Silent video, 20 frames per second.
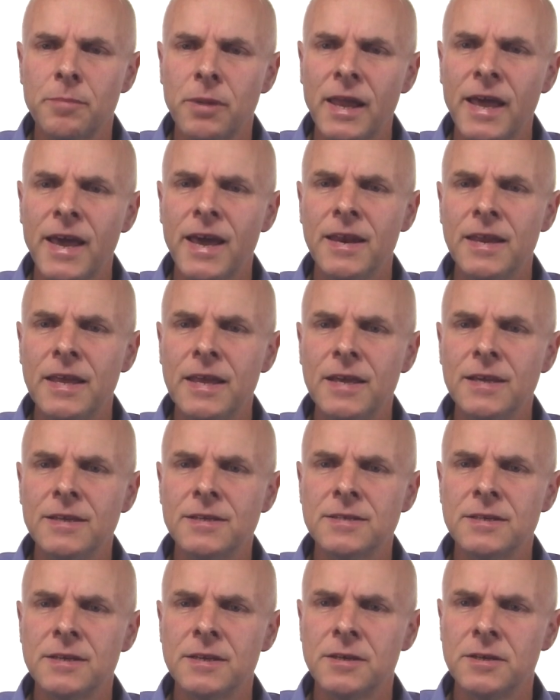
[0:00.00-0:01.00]
plan
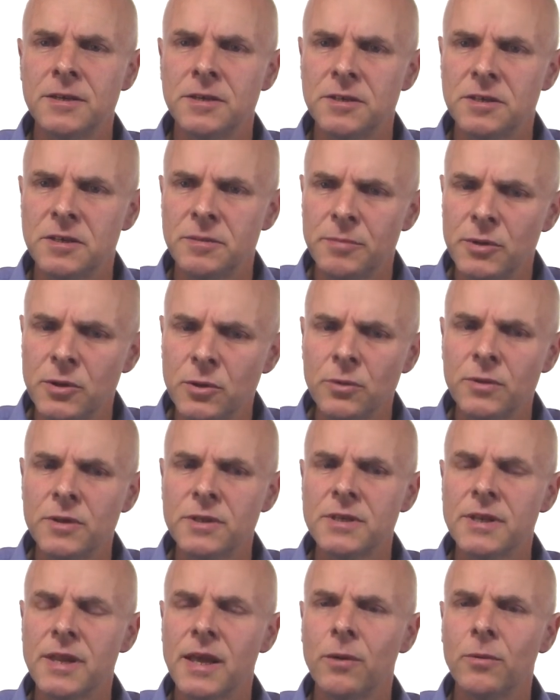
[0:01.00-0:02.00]
is to build
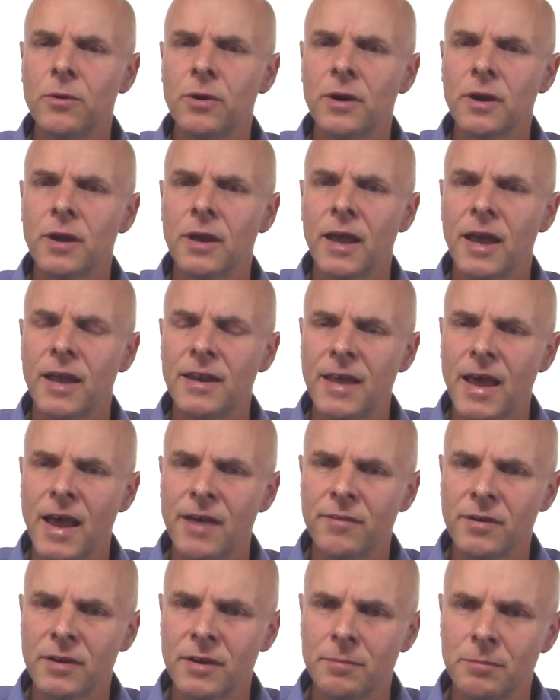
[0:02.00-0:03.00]
this network and to
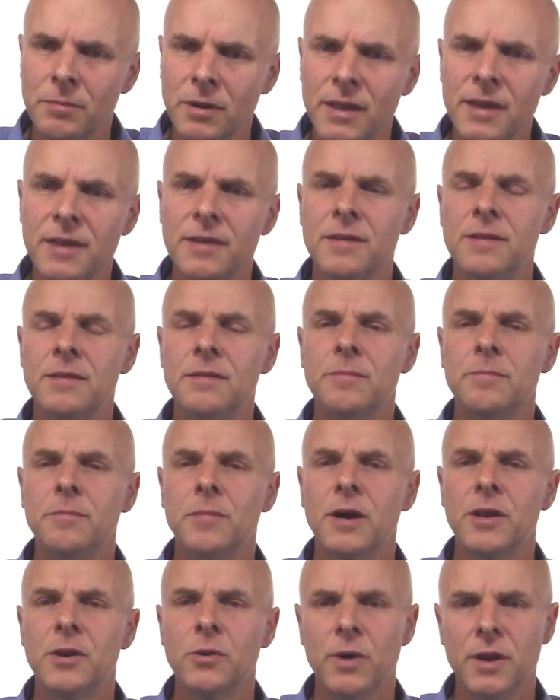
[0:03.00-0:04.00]
have it completed
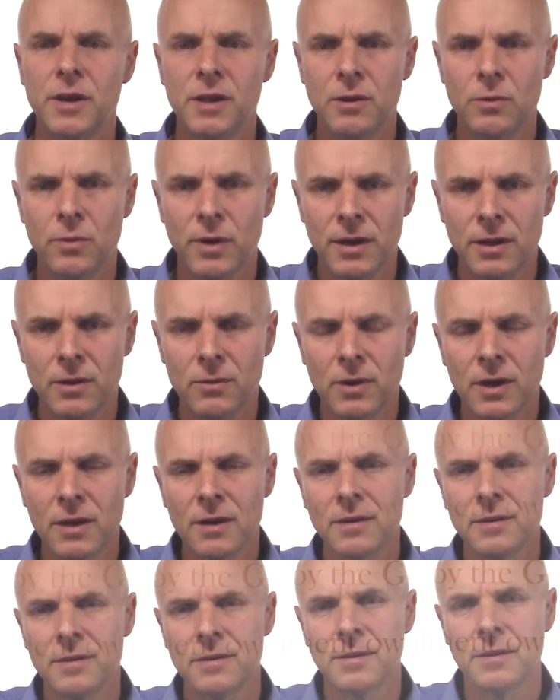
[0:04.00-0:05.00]
by
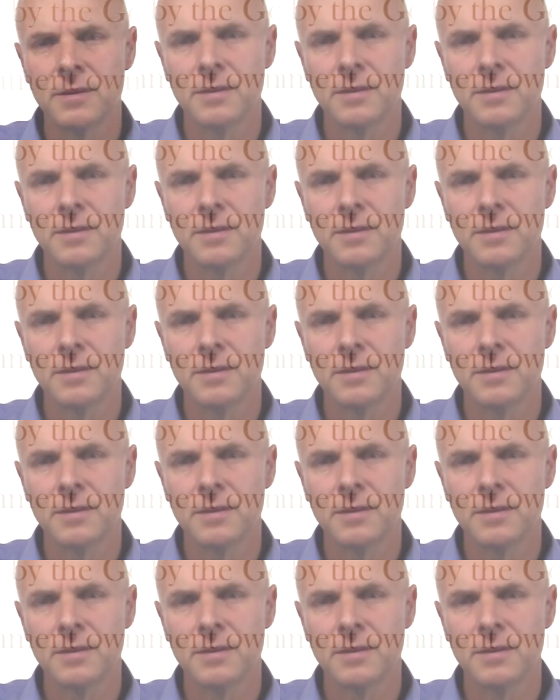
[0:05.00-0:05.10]
2021